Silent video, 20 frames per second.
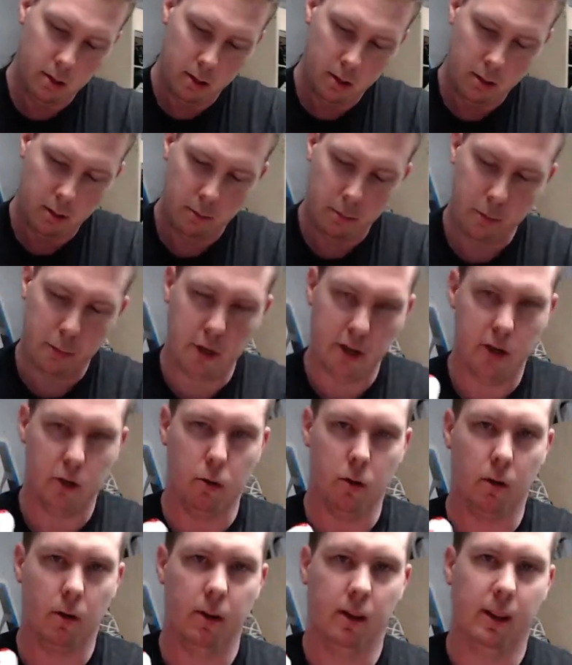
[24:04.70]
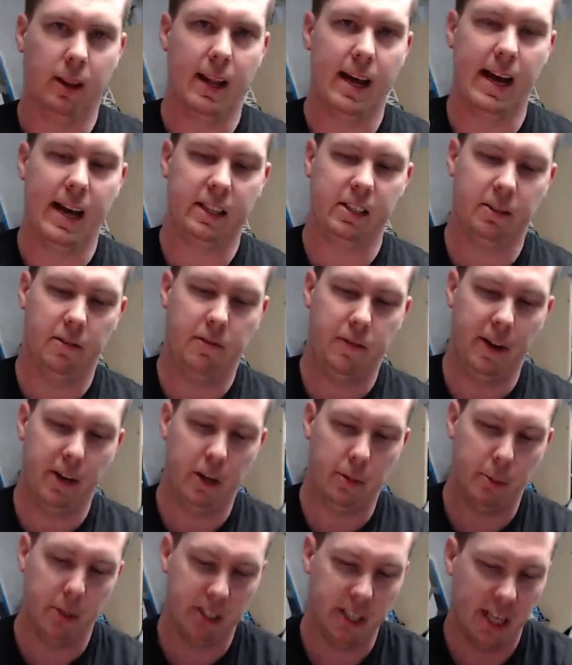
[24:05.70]
Pretty cool. Lots of finger
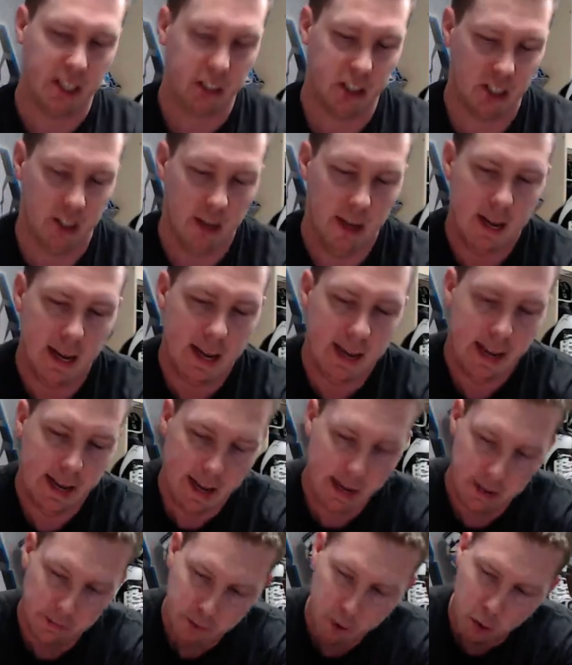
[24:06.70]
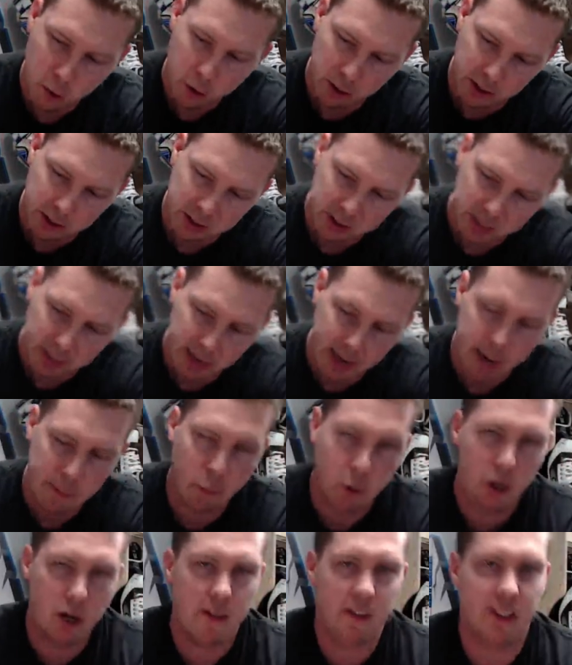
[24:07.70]
protection. And of course, and I
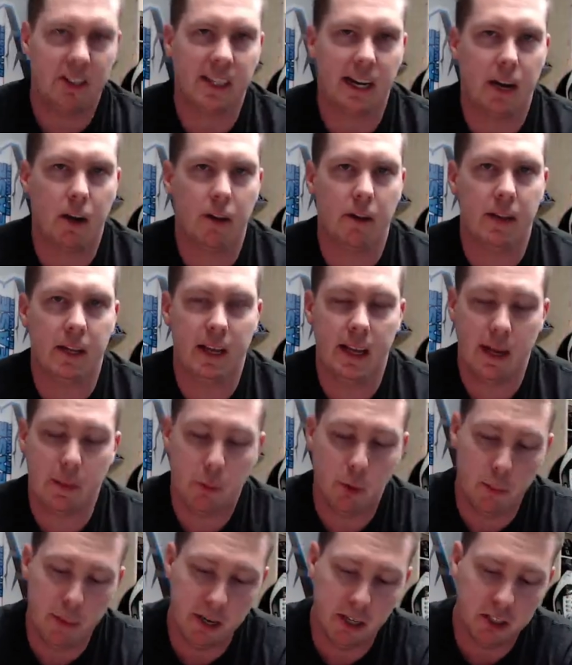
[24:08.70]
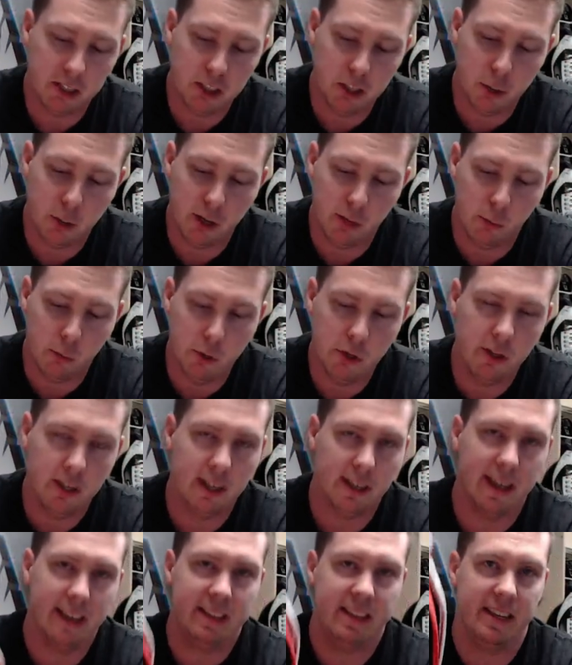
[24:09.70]
pointed this out on the uh, premieres too, I really
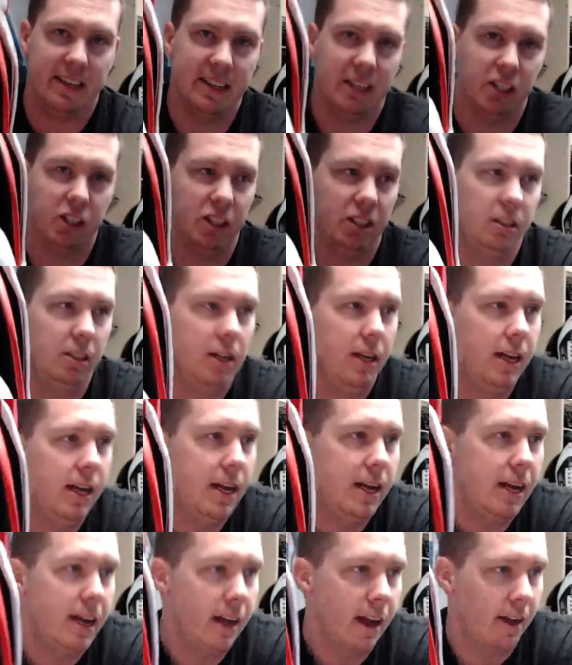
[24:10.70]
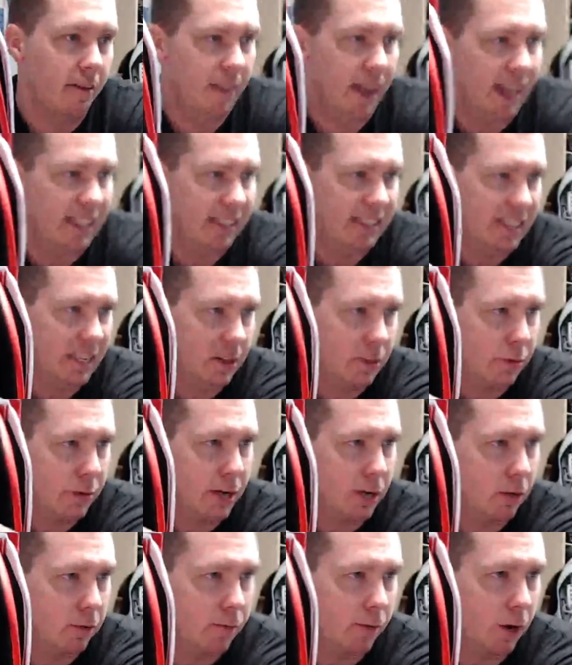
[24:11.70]
like the addition of that
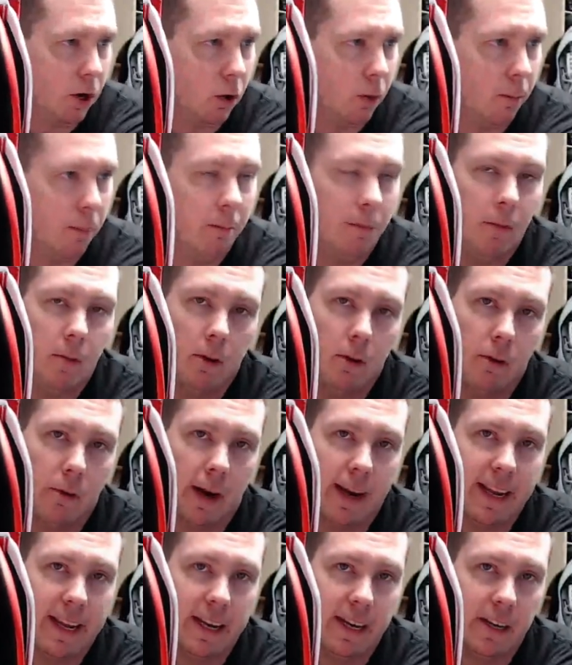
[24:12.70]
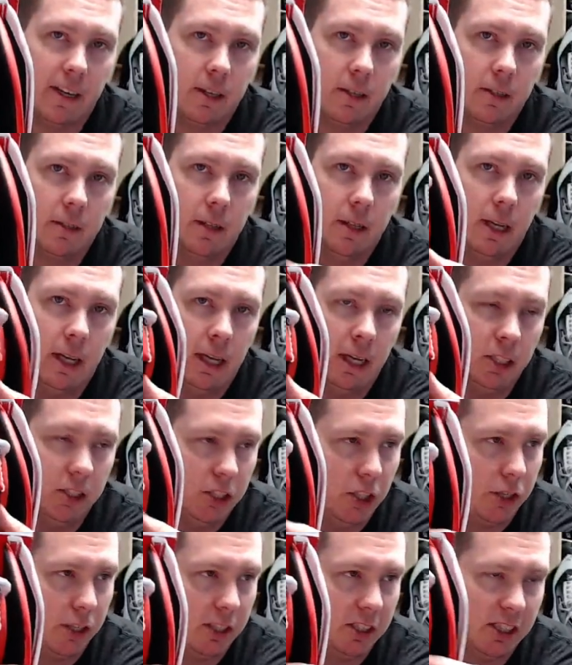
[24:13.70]
D3O foam right here. So you
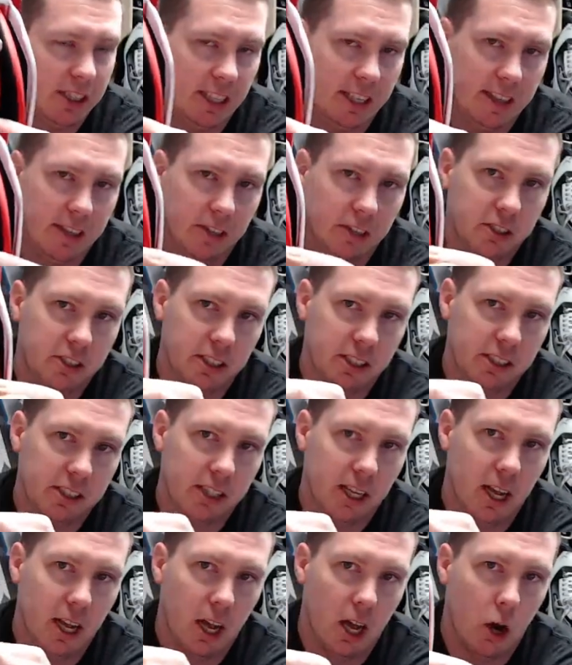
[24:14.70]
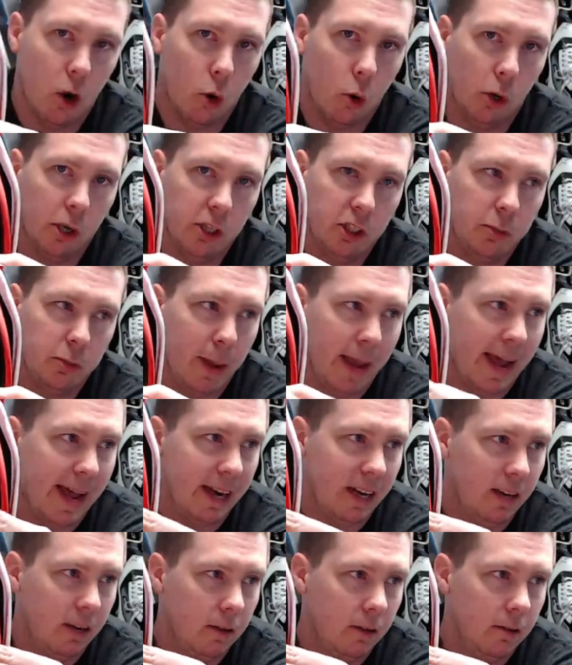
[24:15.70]
can see there's this uh, orange
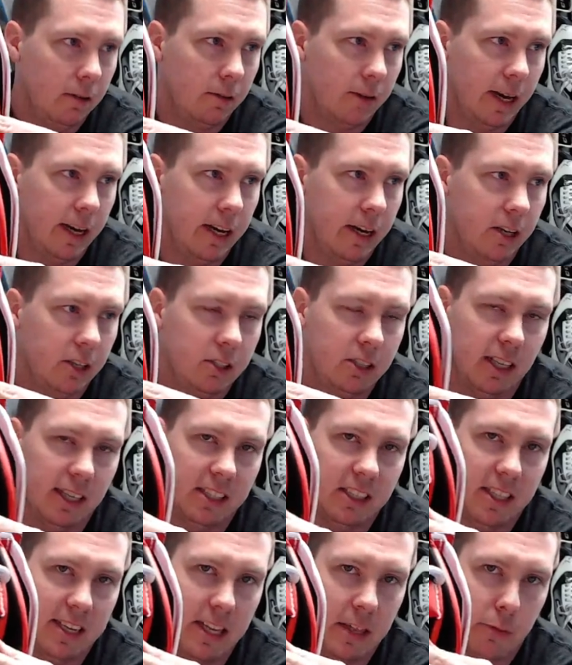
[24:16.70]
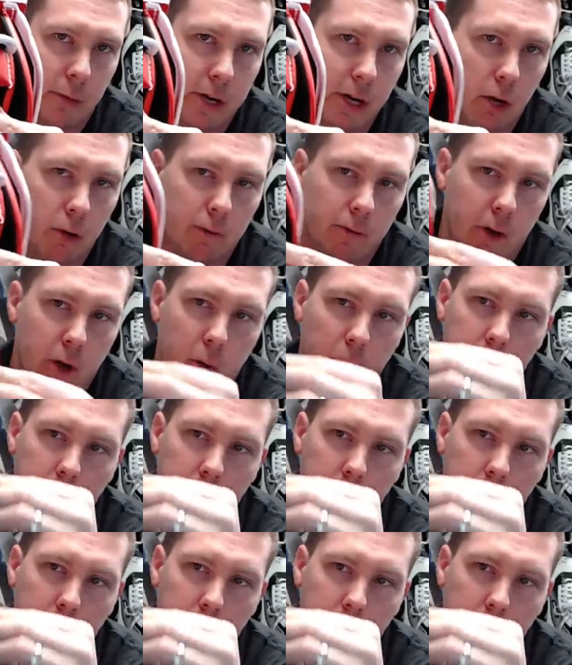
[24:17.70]
padding right here. So that's D3O foam.